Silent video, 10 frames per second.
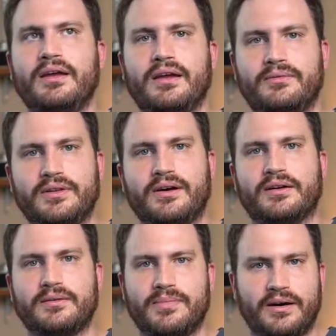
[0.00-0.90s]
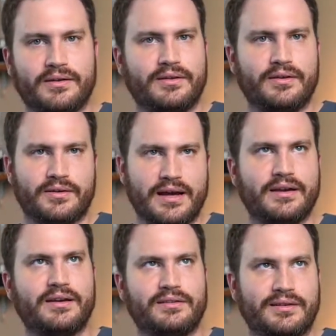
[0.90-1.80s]
and we talked about,
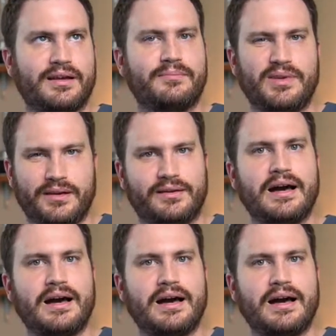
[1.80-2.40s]
kind of being